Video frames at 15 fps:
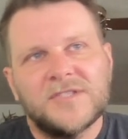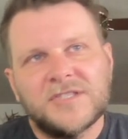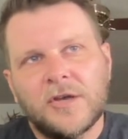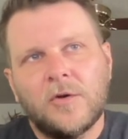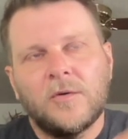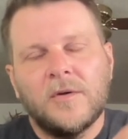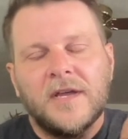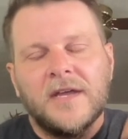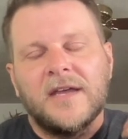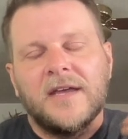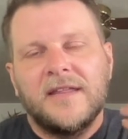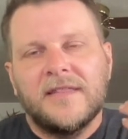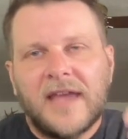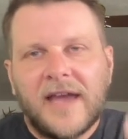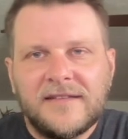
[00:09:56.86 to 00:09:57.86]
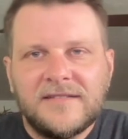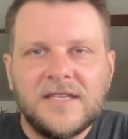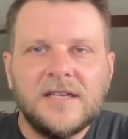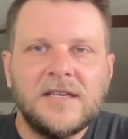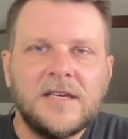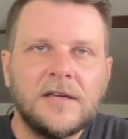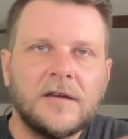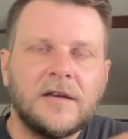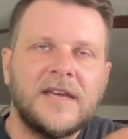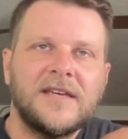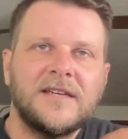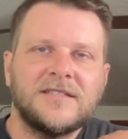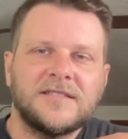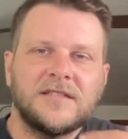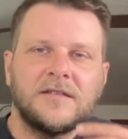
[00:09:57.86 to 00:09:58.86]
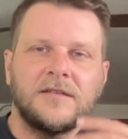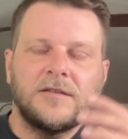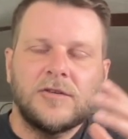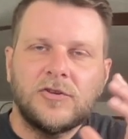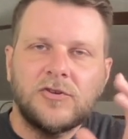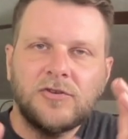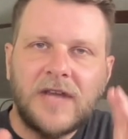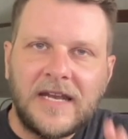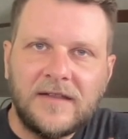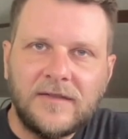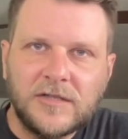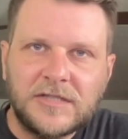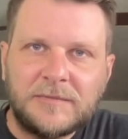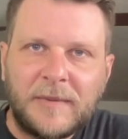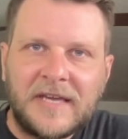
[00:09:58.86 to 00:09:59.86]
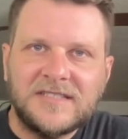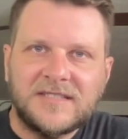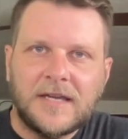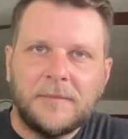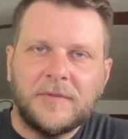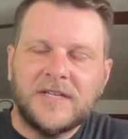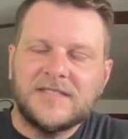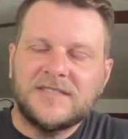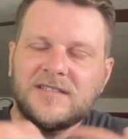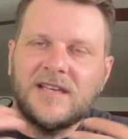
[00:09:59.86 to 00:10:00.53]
So the idea here is creating those base templates